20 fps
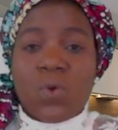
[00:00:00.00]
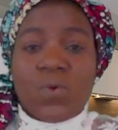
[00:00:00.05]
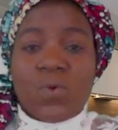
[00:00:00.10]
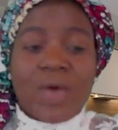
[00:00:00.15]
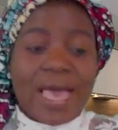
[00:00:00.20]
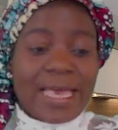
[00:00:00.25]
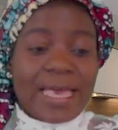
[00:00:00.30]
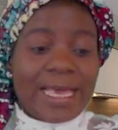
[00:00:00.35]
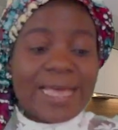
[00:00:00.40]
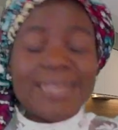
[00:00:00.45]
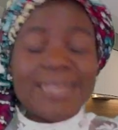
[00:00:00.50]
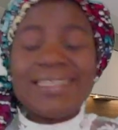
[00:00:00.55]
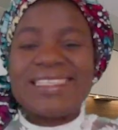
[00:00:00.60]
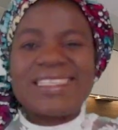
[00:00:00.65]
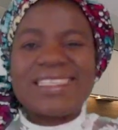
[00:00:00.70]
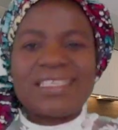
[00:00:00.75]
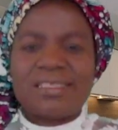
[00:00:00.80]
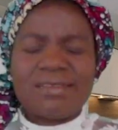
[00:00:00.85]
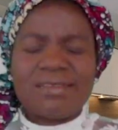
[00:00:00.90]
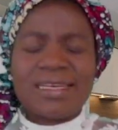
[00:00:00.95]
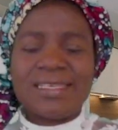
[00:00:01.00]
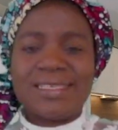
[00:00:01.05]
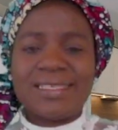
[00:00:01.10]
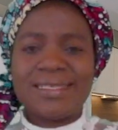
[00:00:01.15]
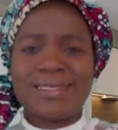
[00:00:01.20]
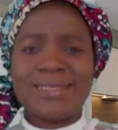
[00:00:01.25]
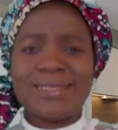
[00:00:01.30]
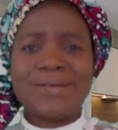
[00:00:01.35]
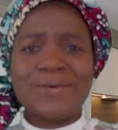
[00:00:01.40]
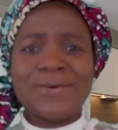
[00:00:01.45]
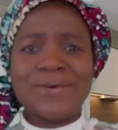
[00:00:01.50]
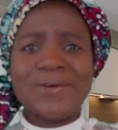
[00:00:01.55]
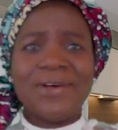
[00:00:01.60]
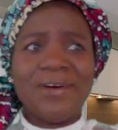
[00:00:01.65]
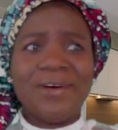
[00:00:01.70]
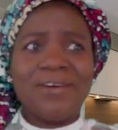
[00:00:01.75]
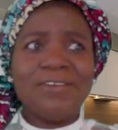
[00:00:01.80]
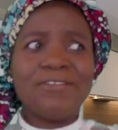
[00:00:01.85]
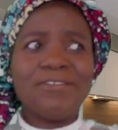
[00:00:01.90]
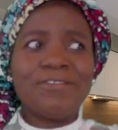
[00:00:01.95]
I can't stress it
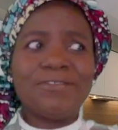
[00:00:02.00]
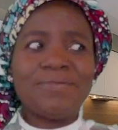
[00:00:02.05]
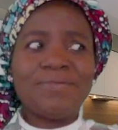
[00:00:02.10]
enough,